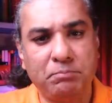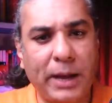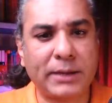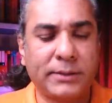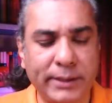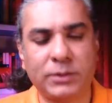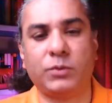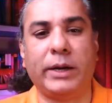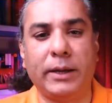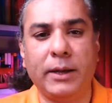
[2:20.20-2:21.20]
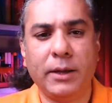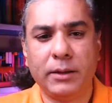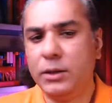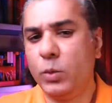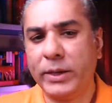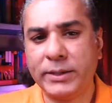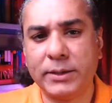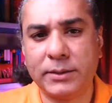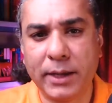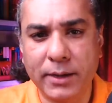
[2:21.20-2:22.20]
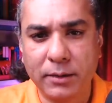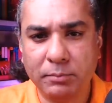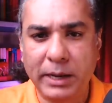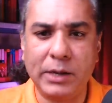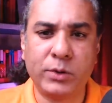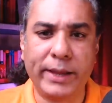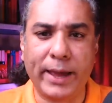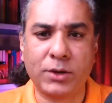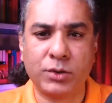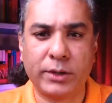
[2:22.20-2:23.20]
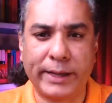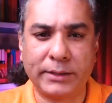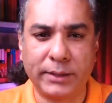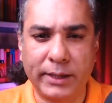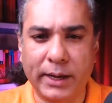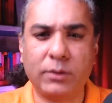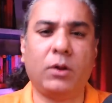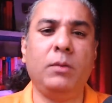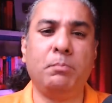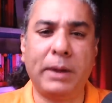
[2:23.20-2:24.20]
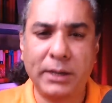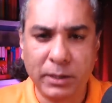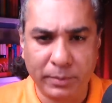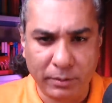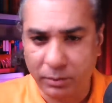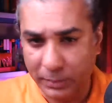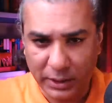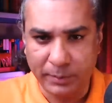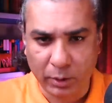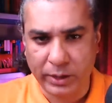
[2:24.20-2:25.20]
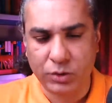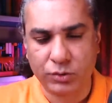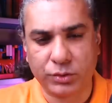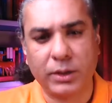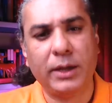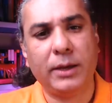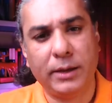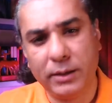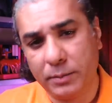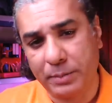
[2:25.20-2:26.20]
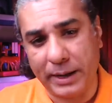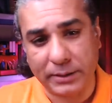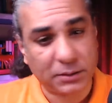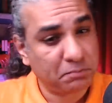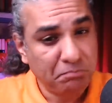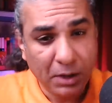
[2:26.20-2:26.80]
past history. The US has taken military action against Iran on multiple, on multiple occasions in the past.